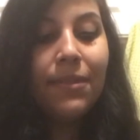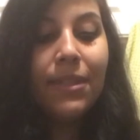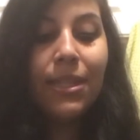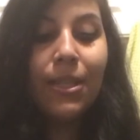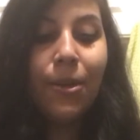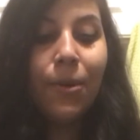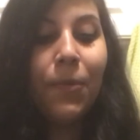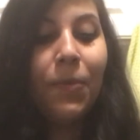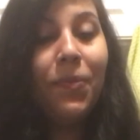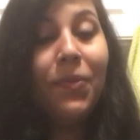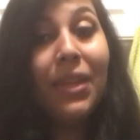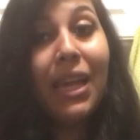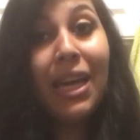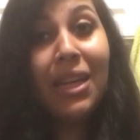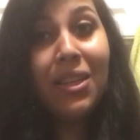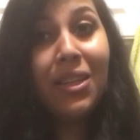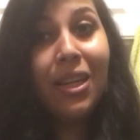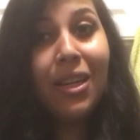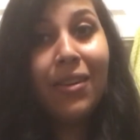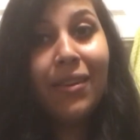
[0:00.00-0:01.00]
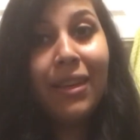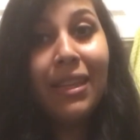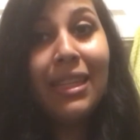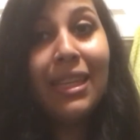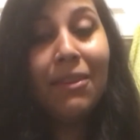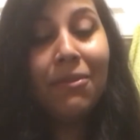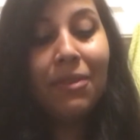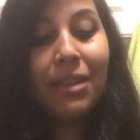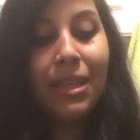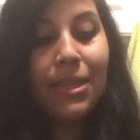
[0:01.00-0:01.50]
So I don't know, I'd
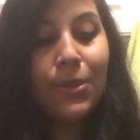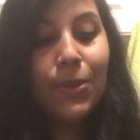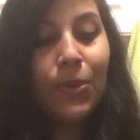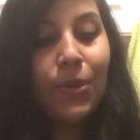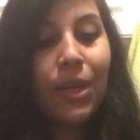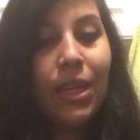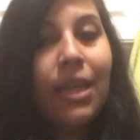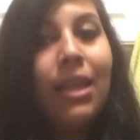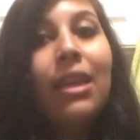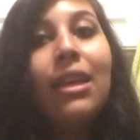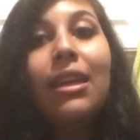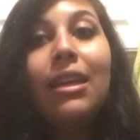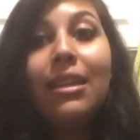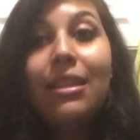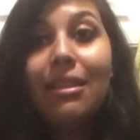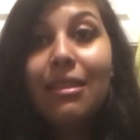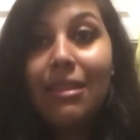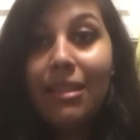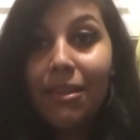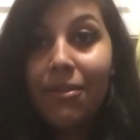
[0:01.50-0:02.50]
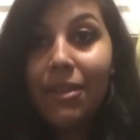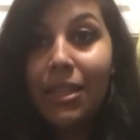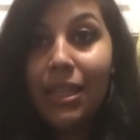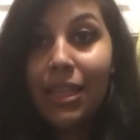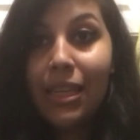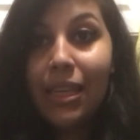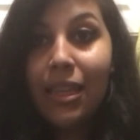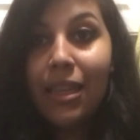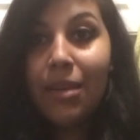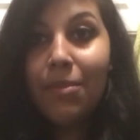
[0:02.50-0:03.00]
give this one
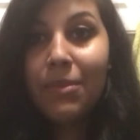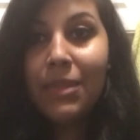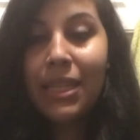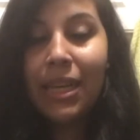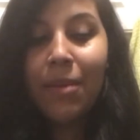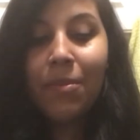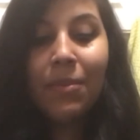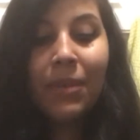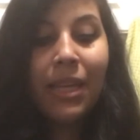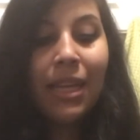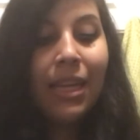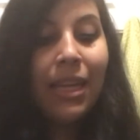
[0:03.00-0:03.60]
definitely a thumbs up.